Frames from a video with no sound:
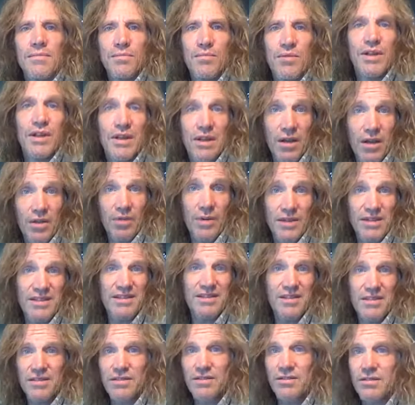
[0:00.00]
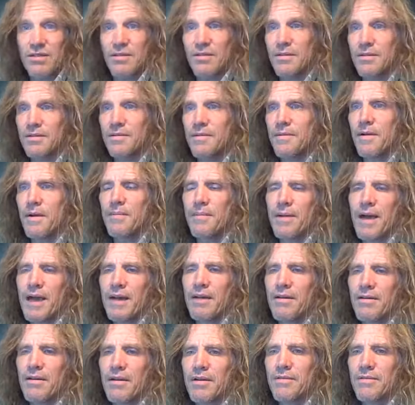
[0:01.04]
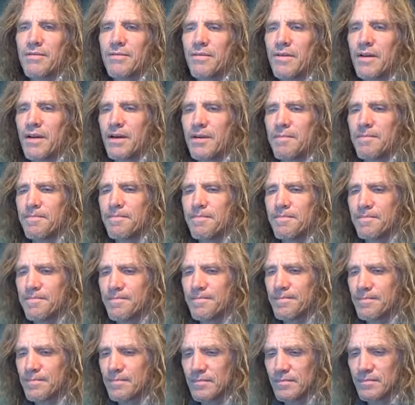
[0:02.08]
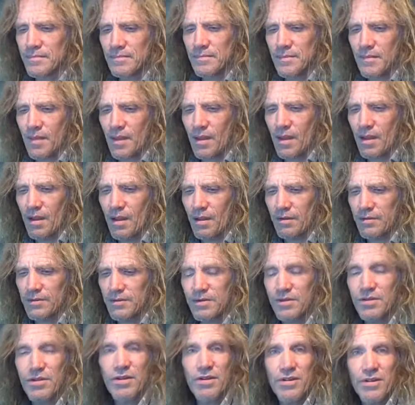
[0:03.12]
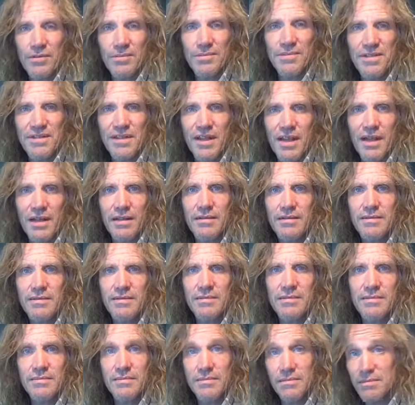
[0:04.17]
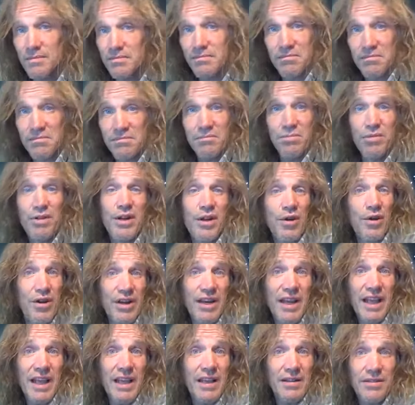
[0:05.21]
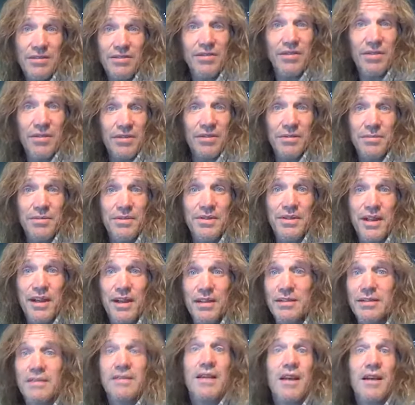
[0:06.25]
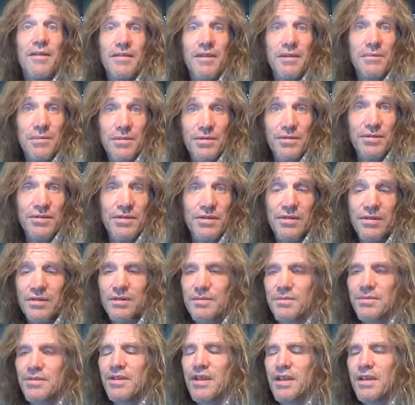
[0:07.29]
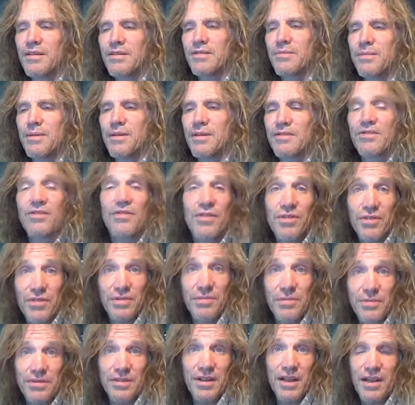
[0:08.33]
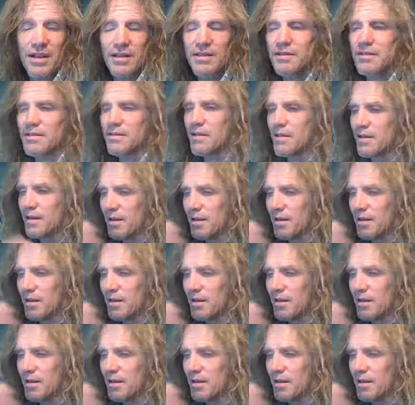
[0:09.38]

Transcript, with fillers: We know it's just a, a matter of um, circumstance, preordained circumstance, inevitable circumstance, but circumstance,